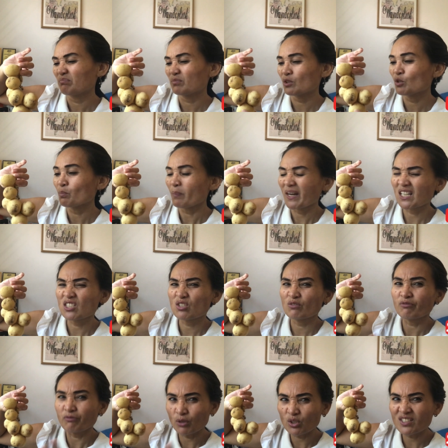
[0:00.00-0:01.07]
Compared to
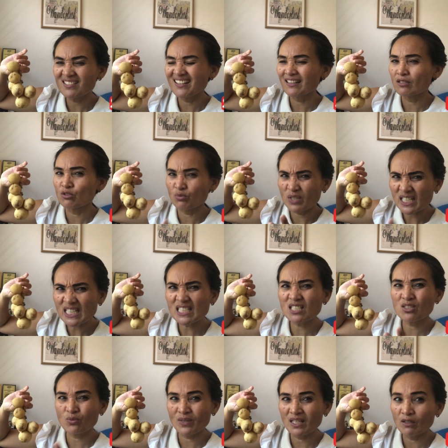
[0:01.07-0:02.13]
fruits that is really
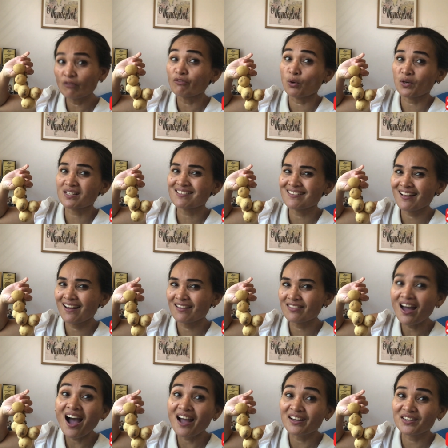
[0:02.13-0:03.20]
sweet, of course, the
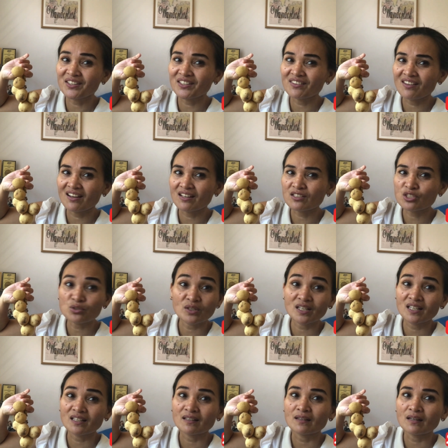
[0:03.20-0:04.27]
higher the
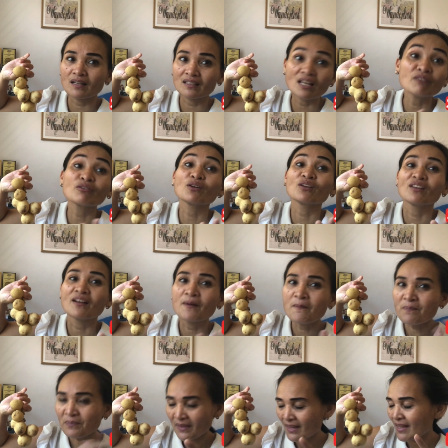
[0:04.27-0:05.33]
sugar level
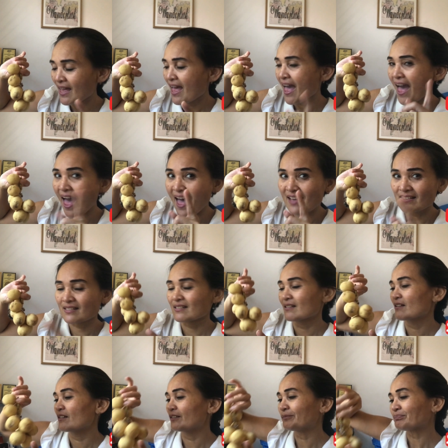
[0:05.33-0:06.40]
has
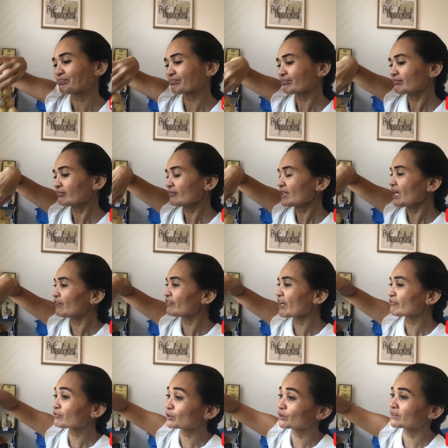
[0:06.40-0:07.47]
of
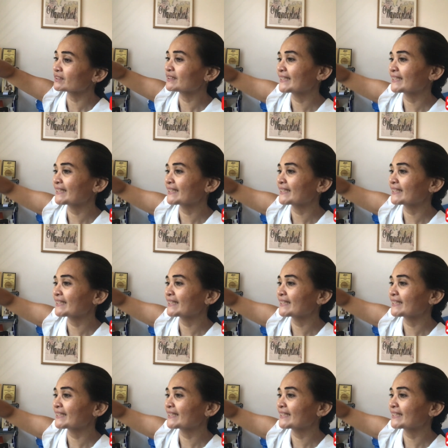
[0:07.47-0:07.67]
that fruit.